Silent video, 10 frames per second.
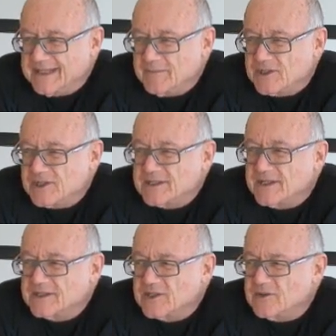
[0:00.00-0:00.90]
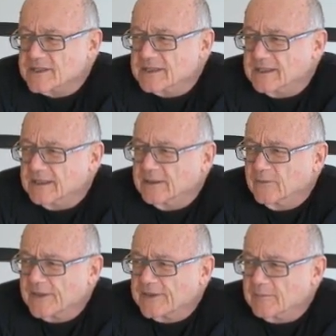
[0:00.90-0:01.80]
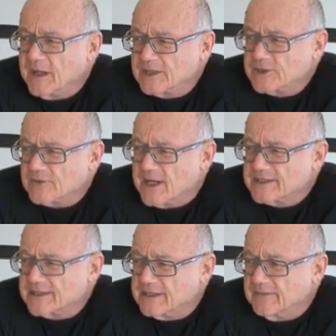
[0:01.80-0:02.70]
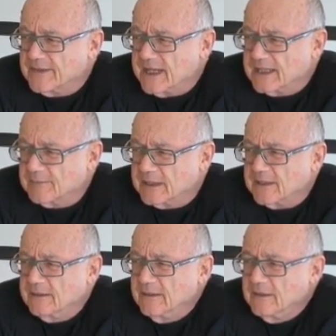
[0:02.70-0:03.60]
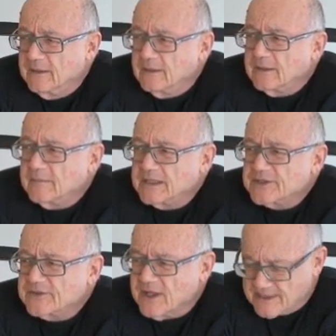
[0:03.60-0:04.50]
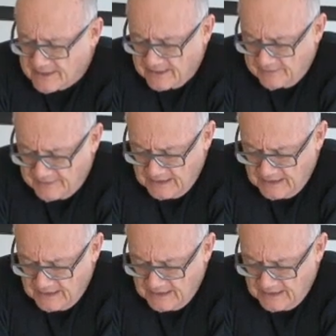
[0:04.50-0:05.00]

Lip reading: images associated with the monstrosity of the enemy, the monstrosity of the